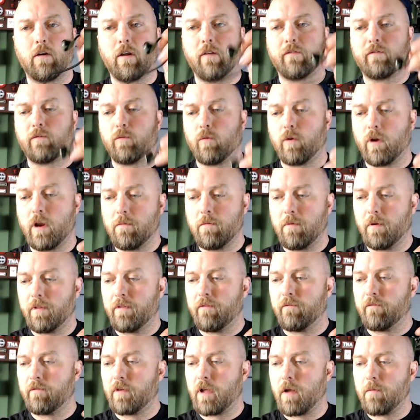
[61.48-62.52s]
have to worry about
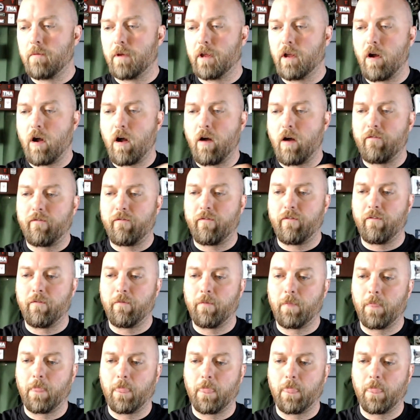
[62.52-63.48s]
them coming off.